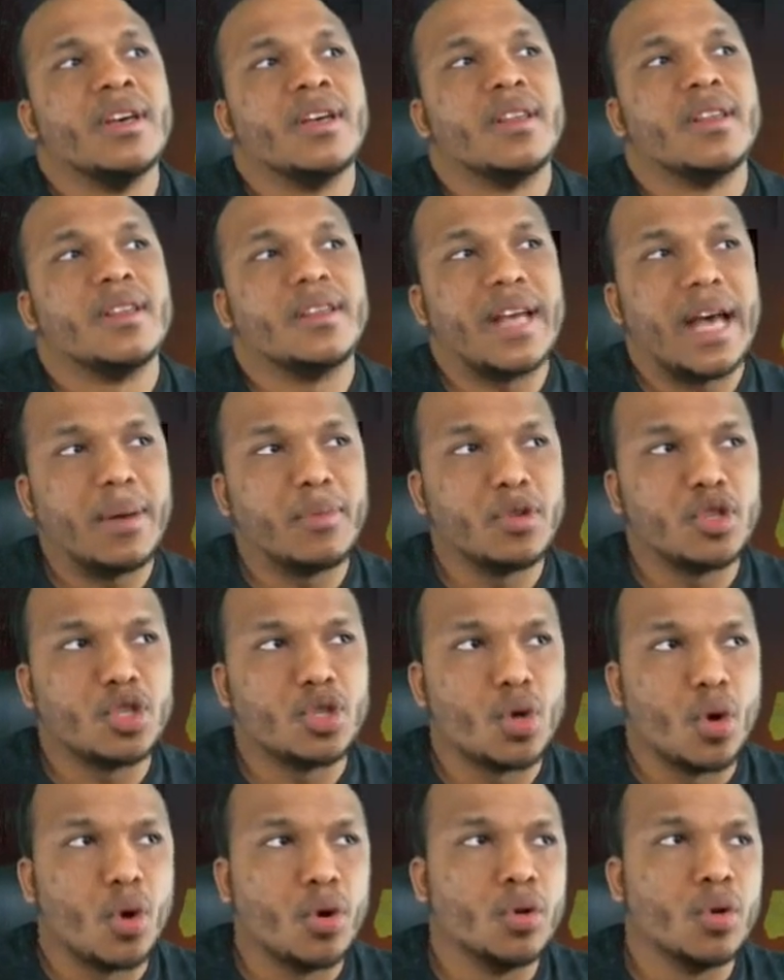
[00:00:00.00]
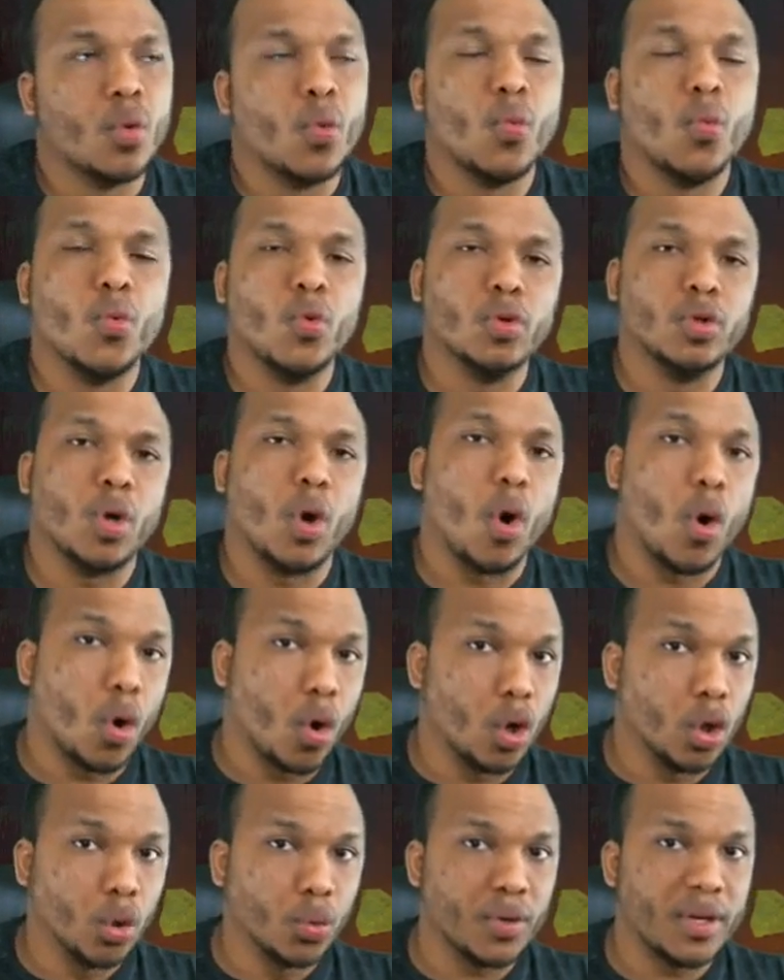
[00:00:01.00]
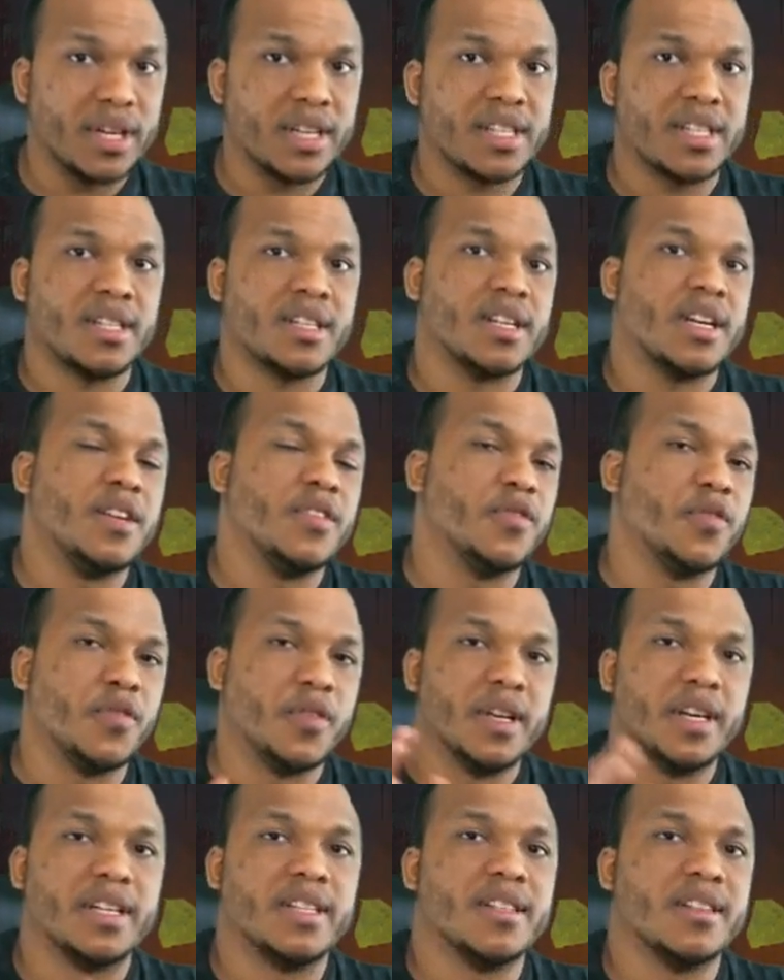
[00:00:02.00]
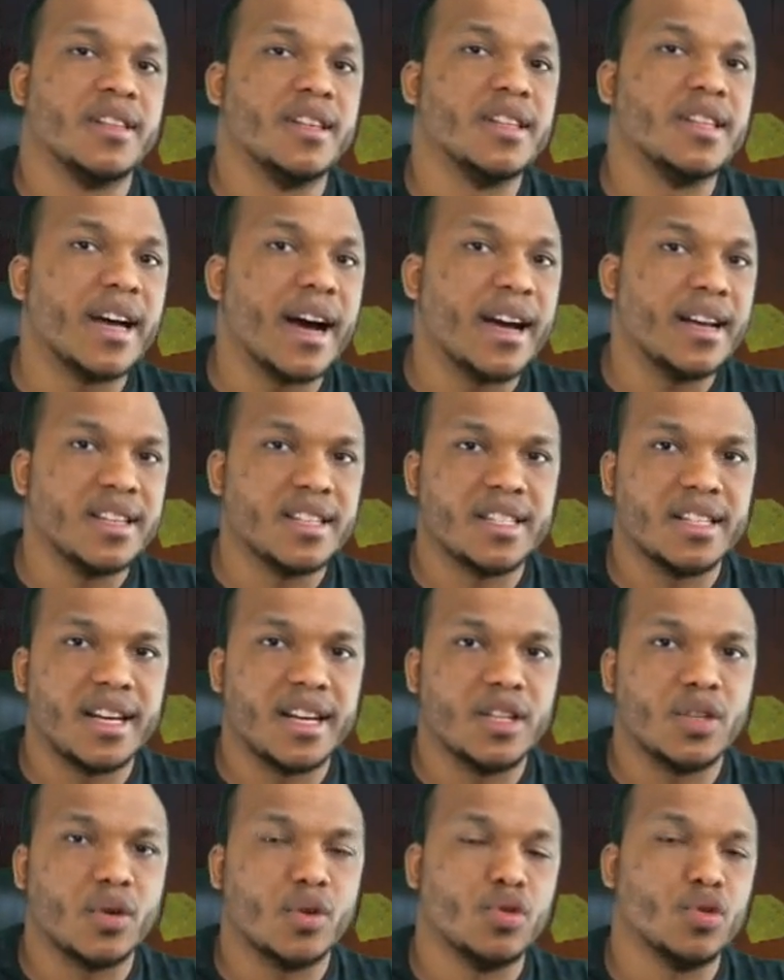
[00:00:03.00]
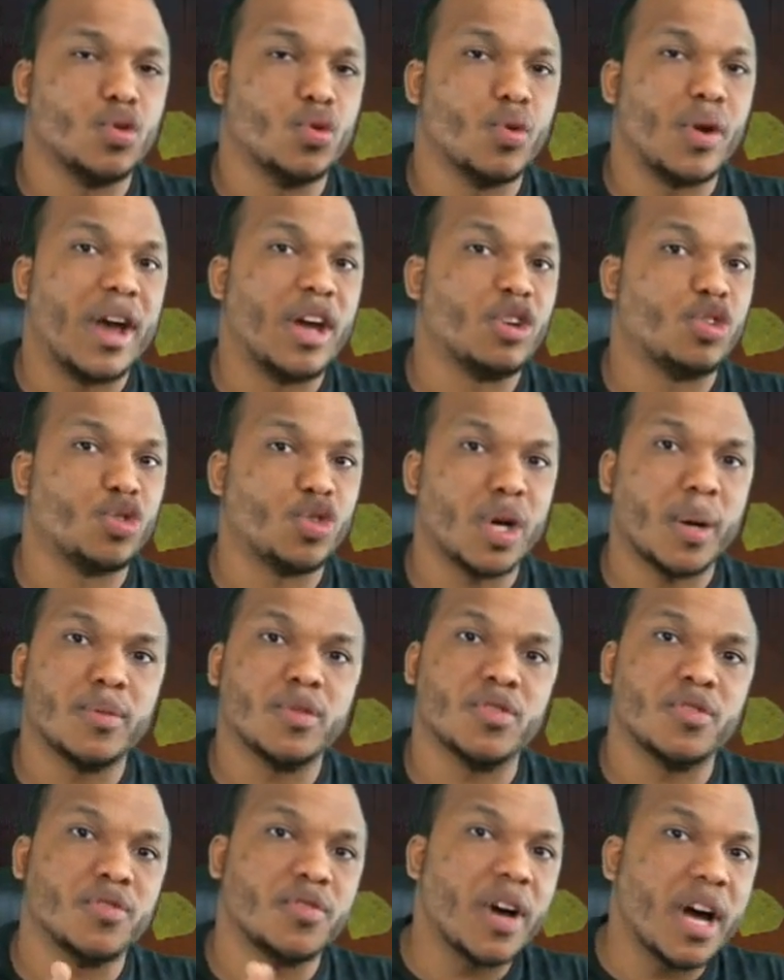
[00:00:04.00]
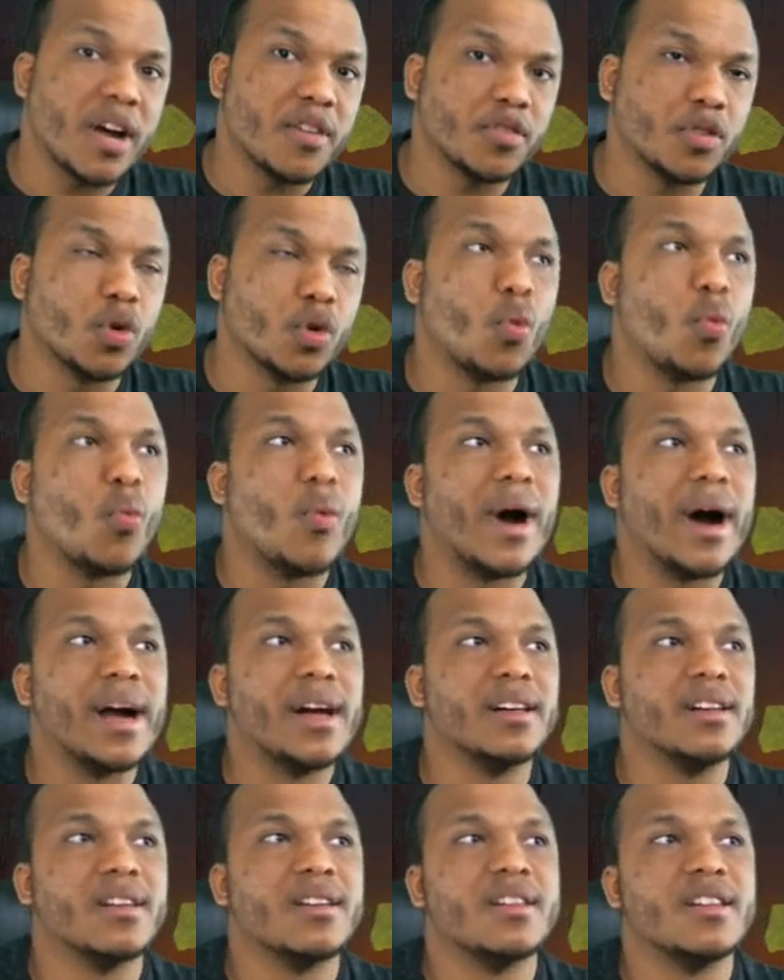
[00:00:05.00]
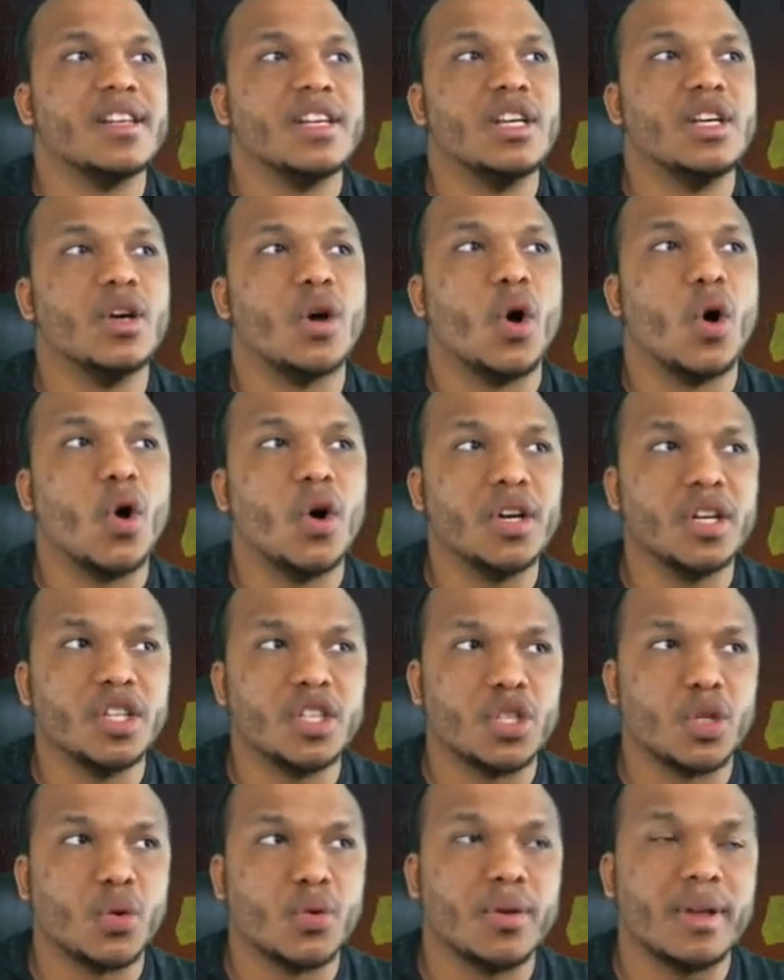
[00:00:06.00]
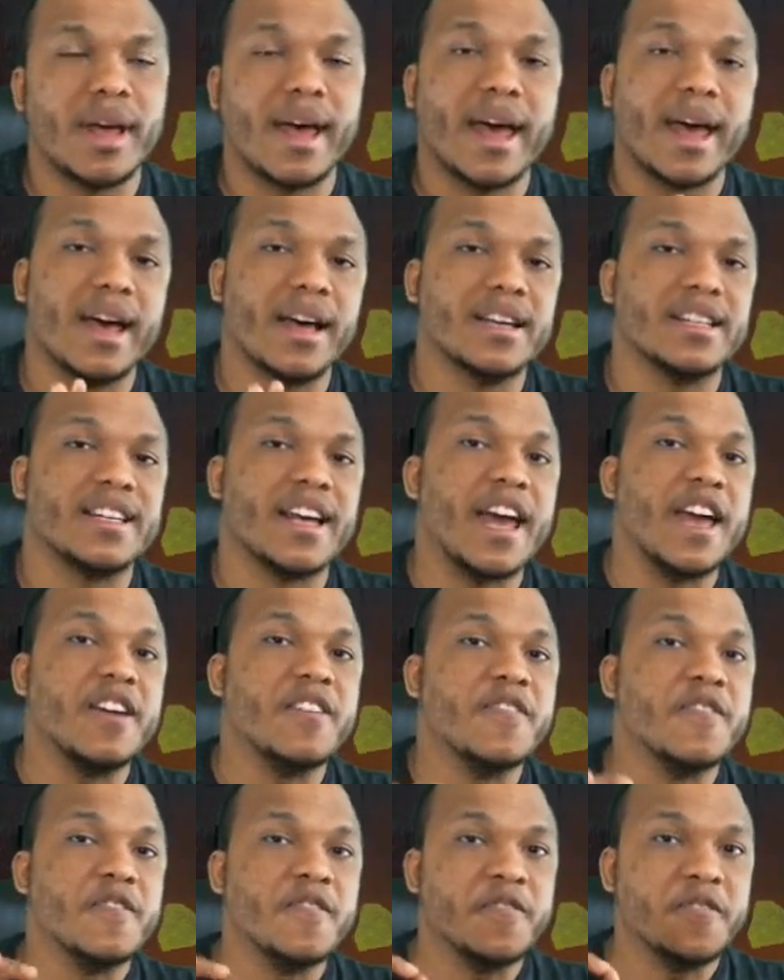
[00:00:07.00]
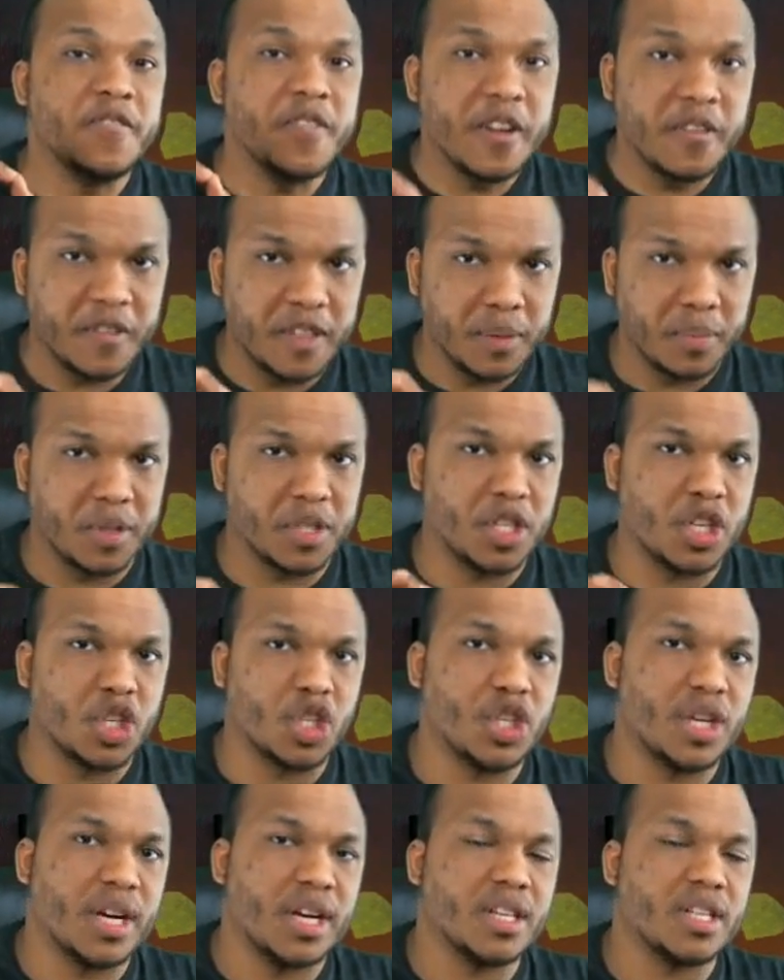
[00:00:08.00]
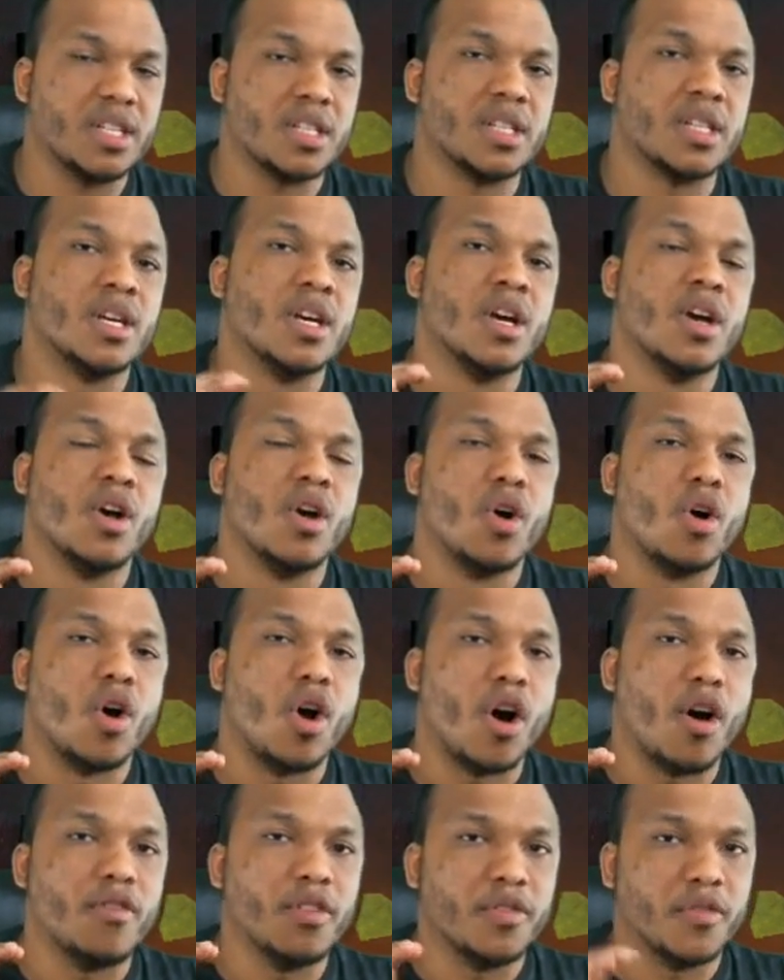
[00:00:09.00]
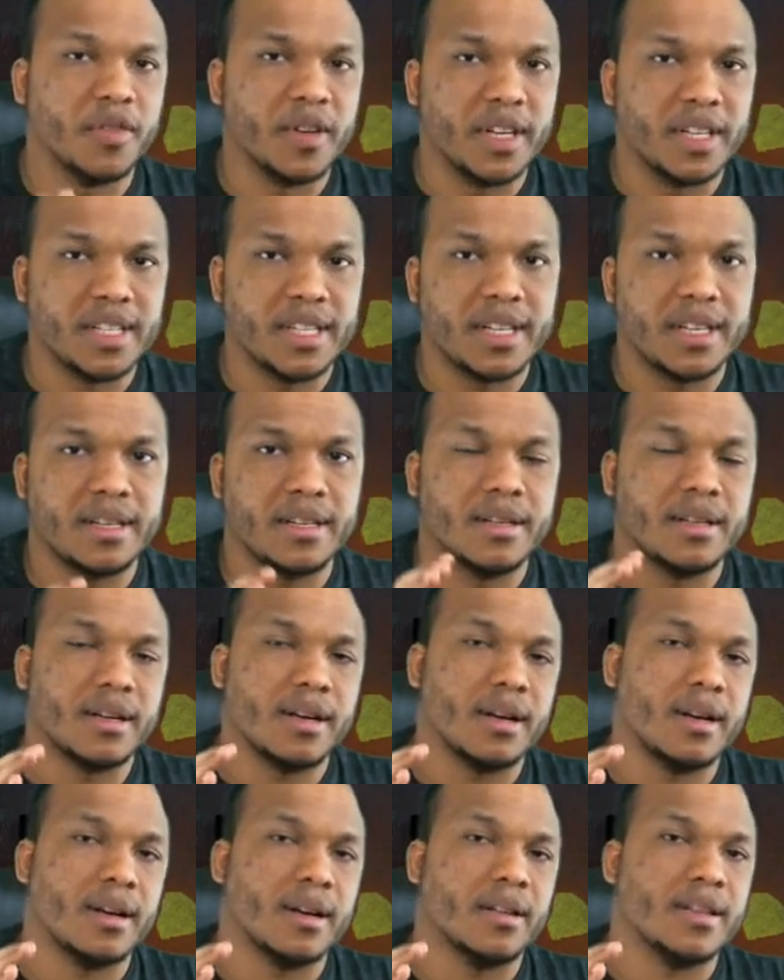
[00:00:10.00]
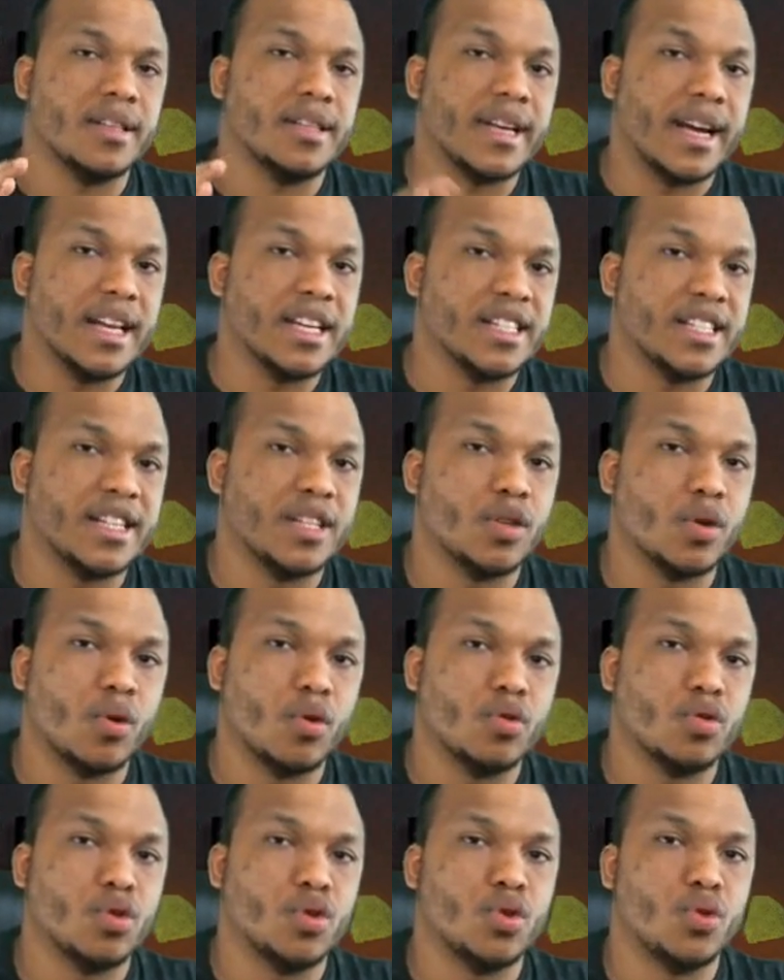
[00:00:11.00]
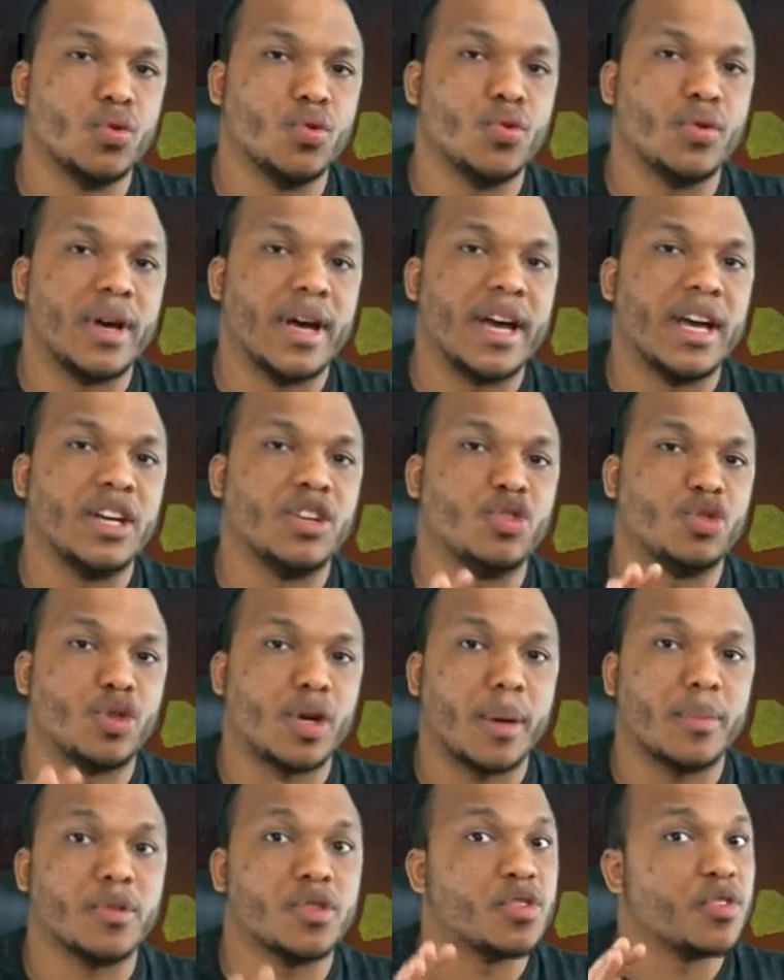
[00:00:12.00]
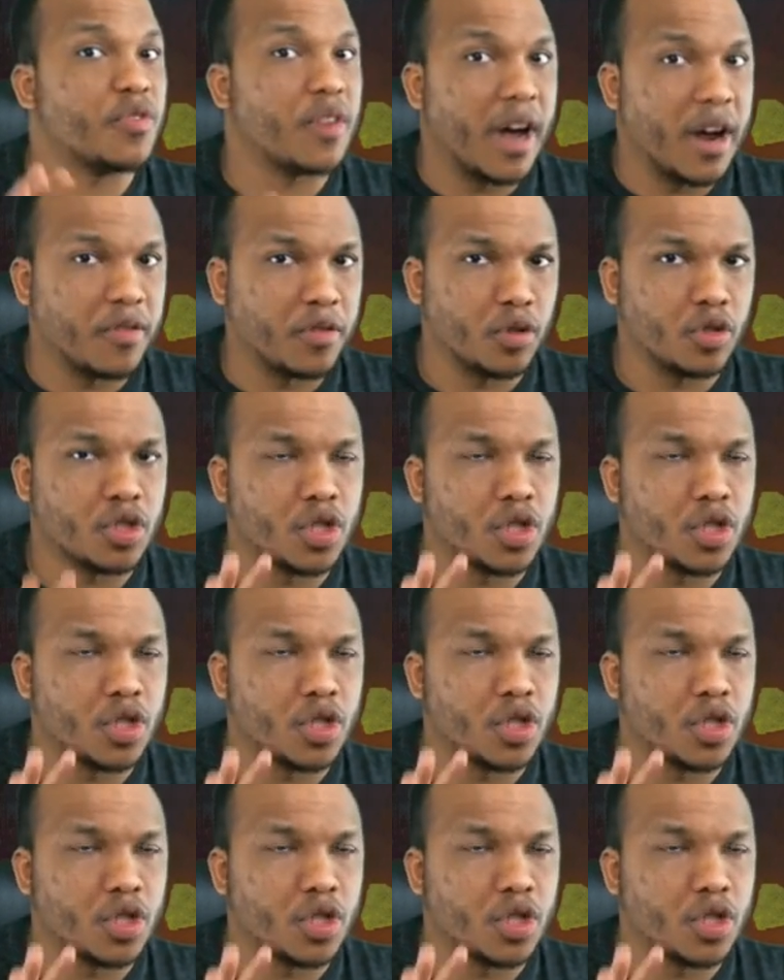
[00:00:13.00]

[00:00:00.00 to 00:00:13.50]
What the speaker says: The Diamond Stone would always inflict the dying state onto a trapped survivor, while the Honing Stone has a 50% chance of inflicting the dying state onto a trapped survivor.